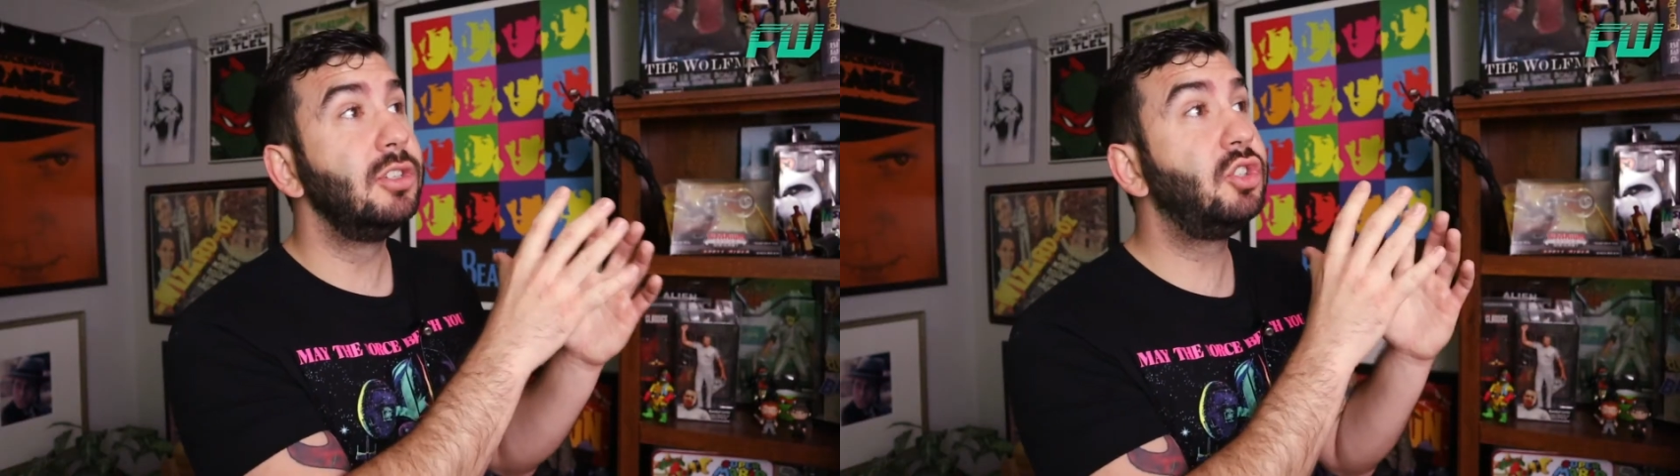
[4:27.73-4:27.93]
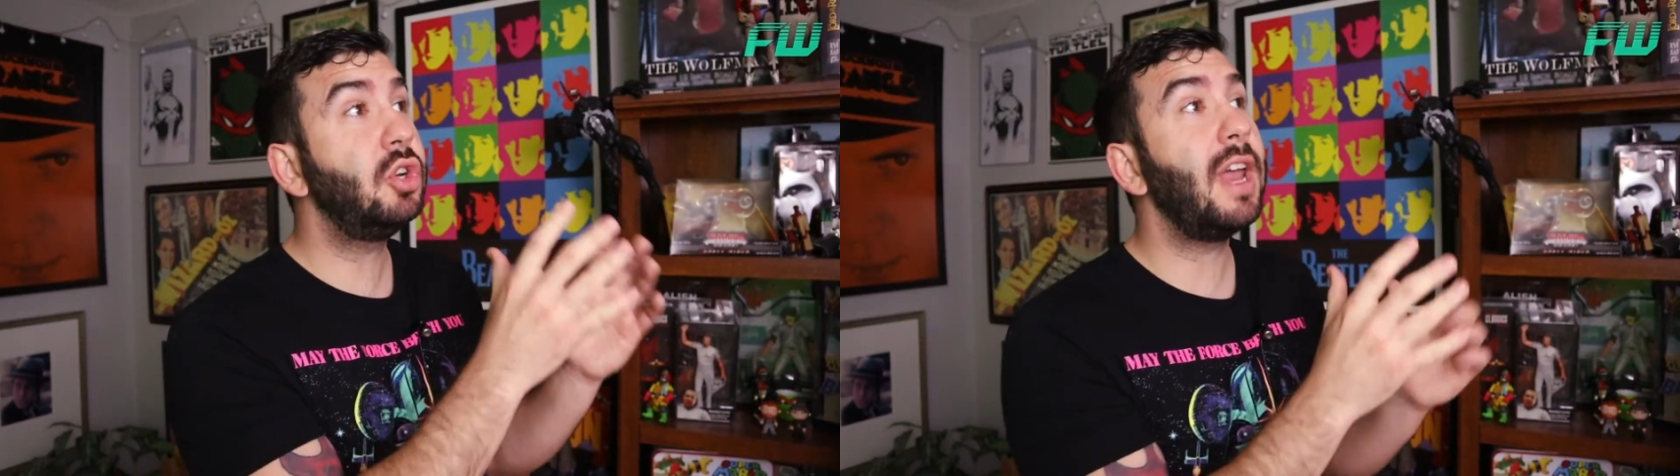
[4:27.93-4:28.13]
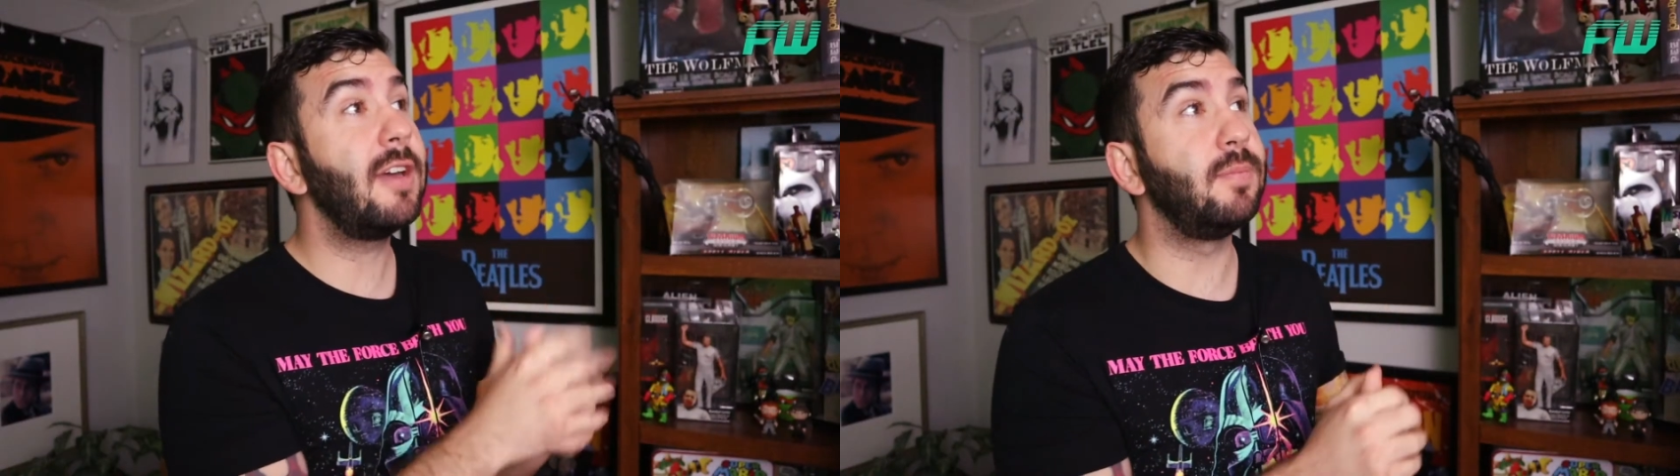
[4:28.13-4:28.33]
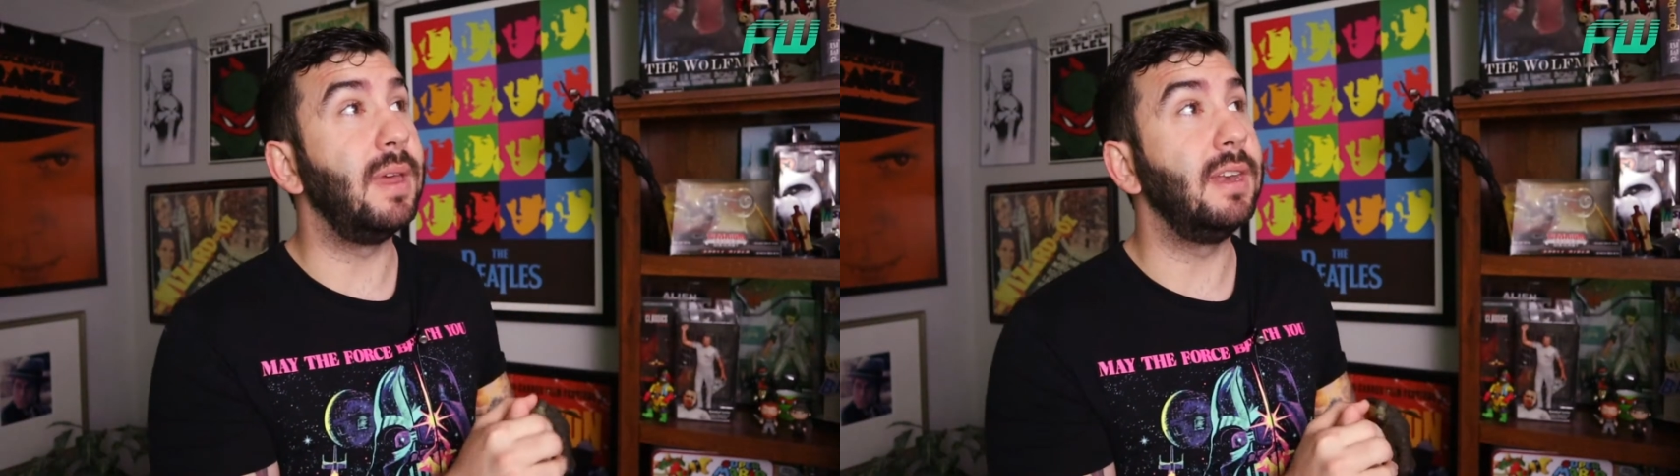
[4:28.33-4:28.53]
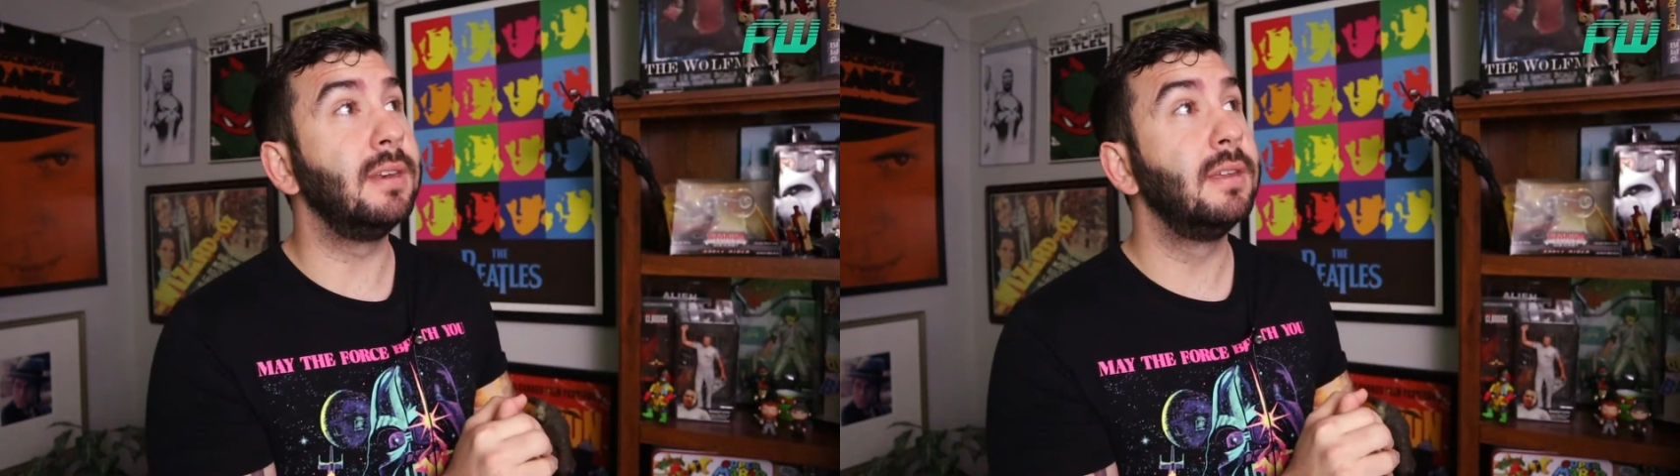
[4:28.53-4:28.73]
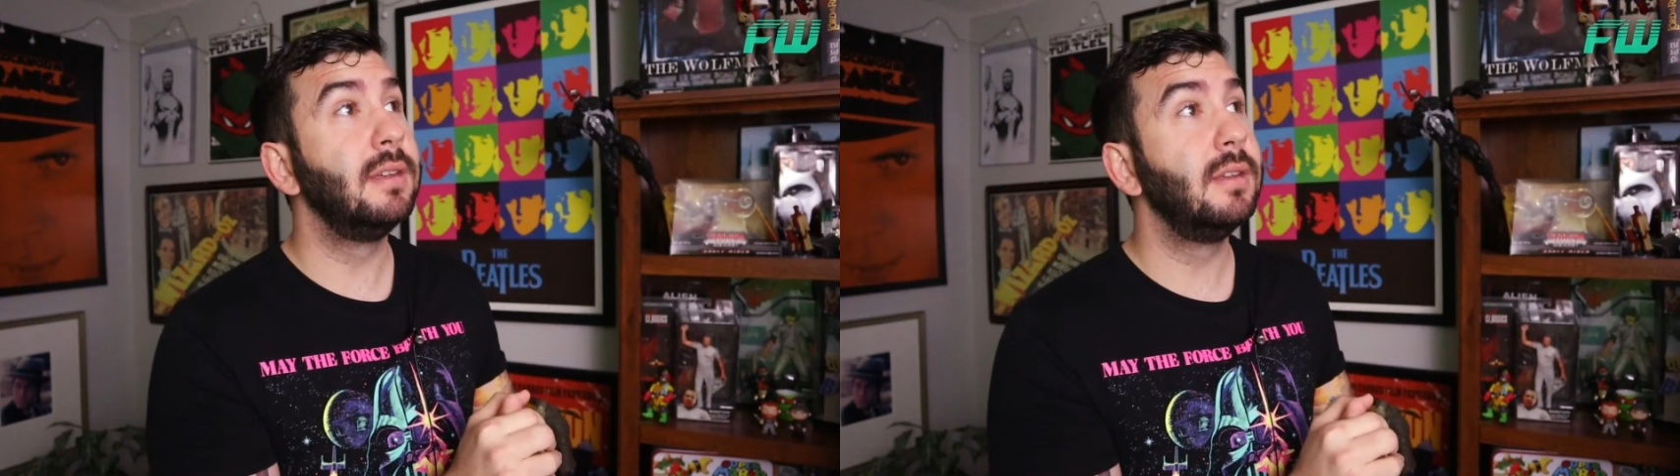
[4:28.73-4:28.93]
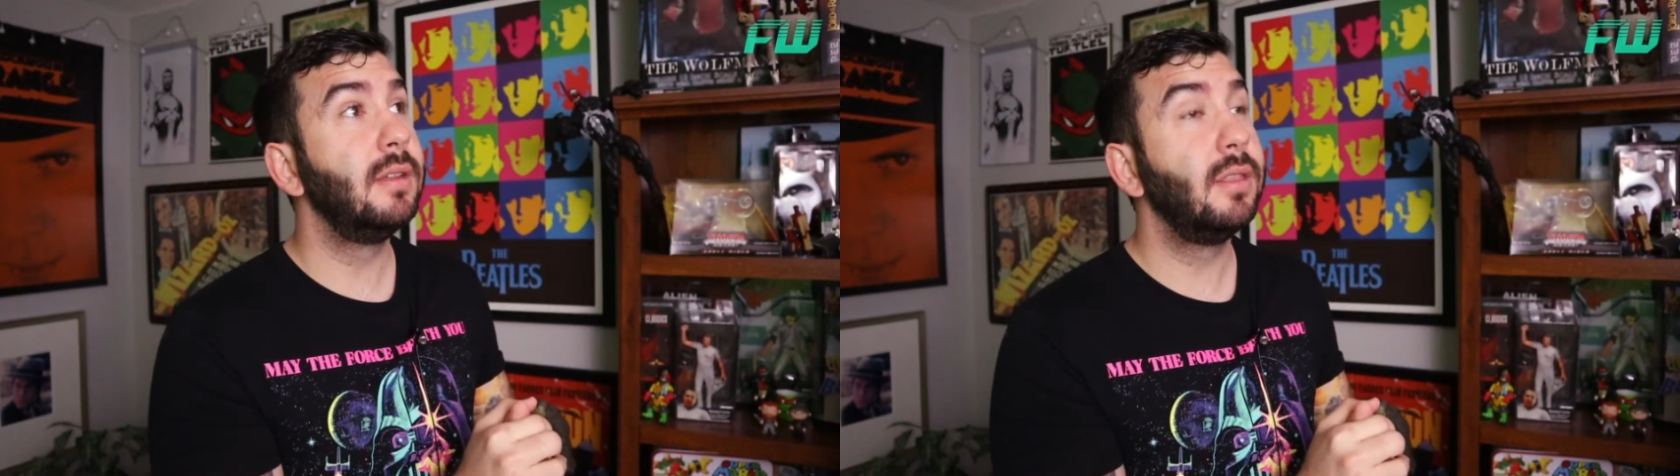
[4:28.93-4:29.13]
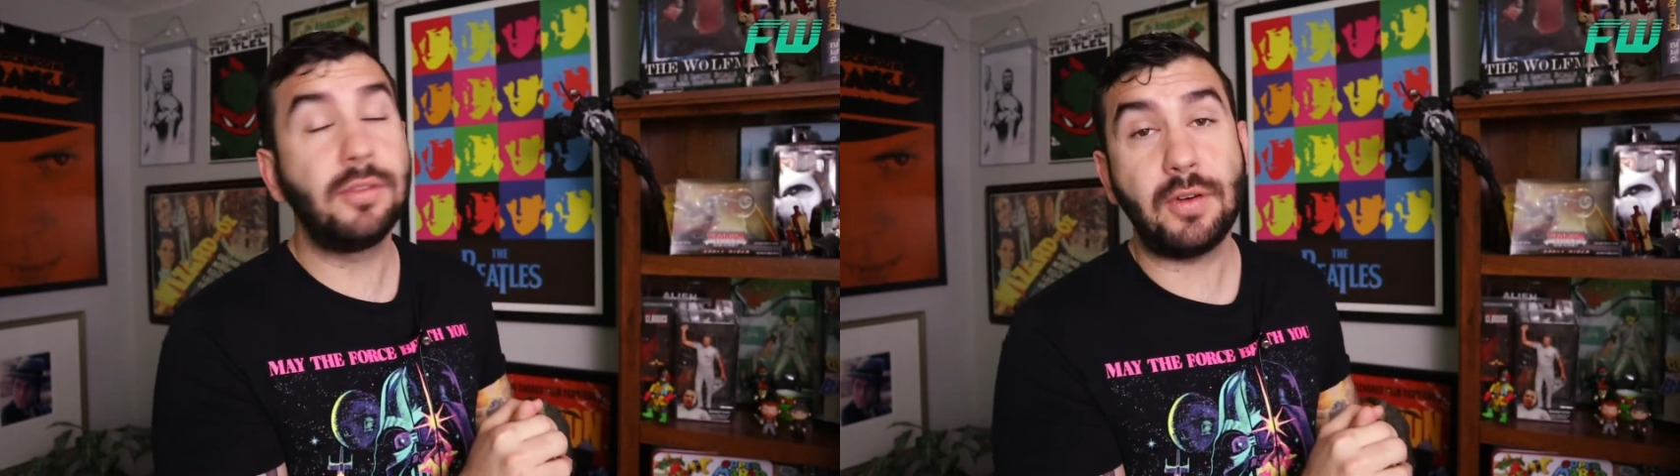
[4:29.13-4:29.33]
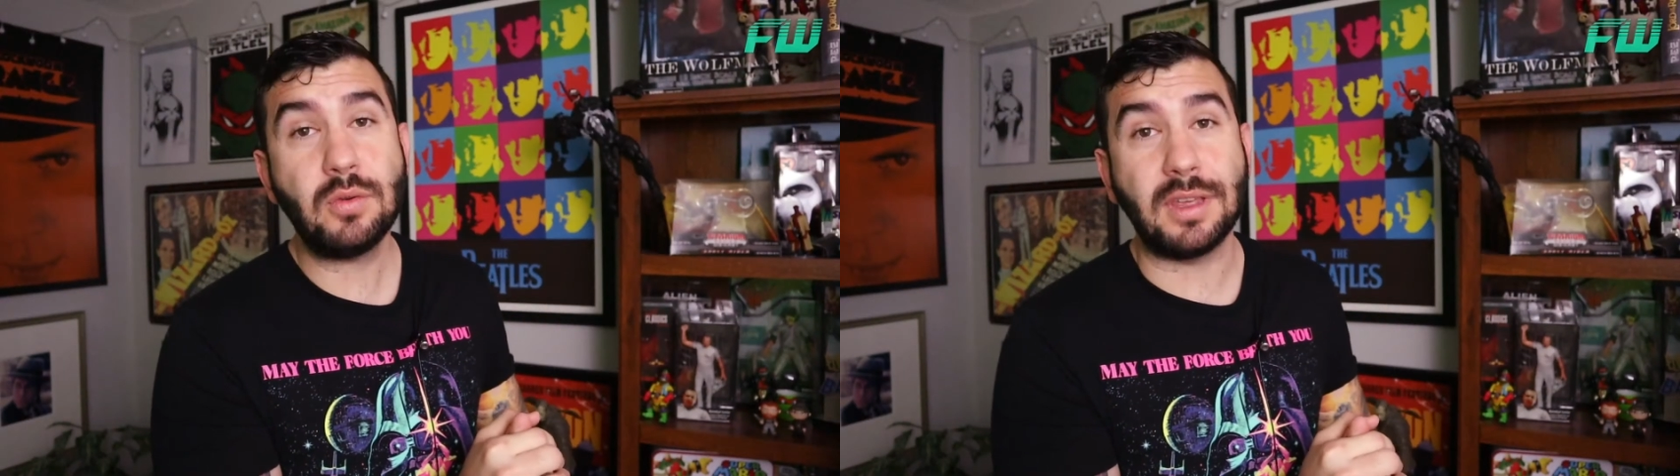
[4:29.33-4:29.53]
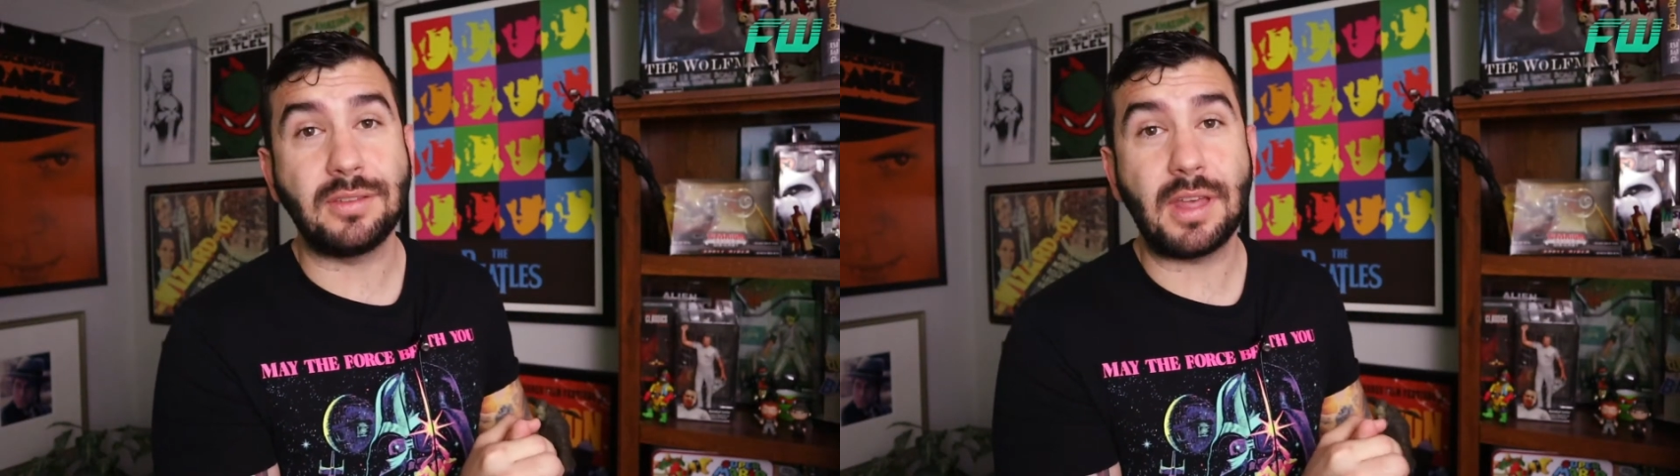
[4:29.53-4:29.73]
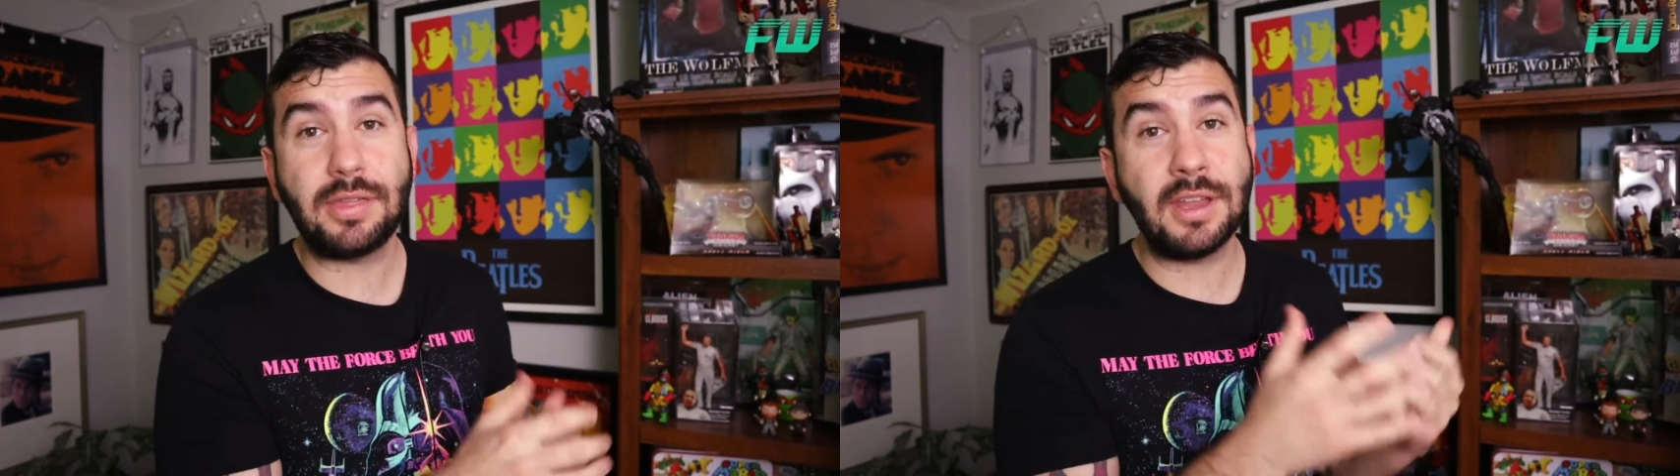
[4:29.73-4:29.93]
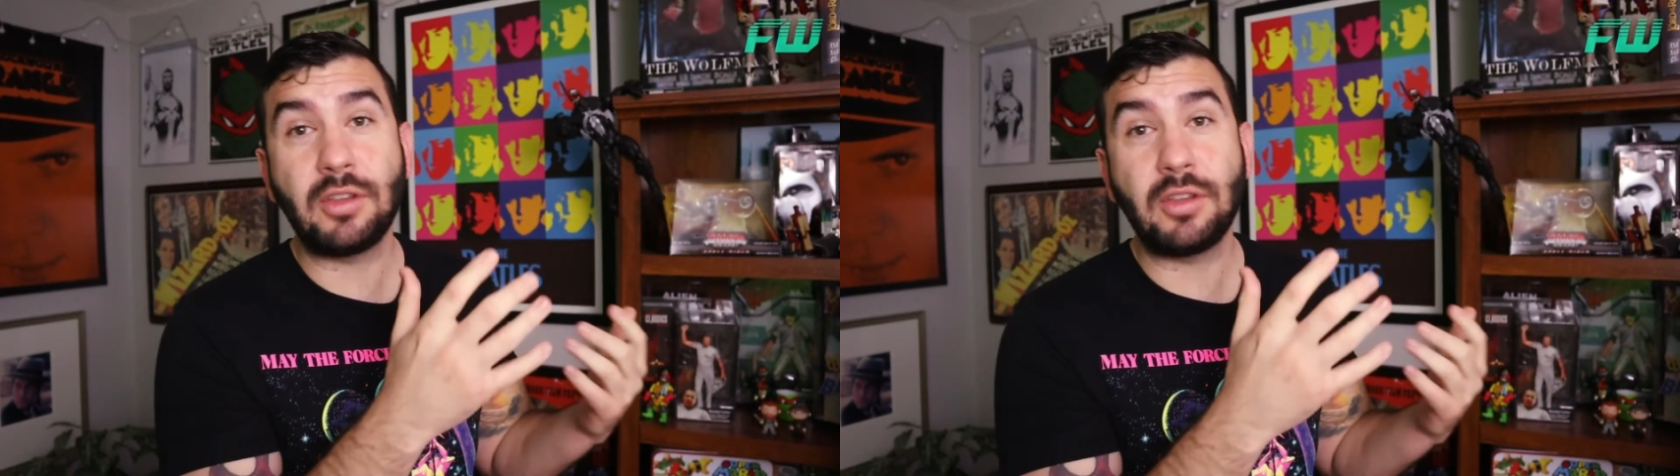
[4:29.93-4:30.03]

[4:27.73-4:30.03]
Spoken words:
should have been the focus. I think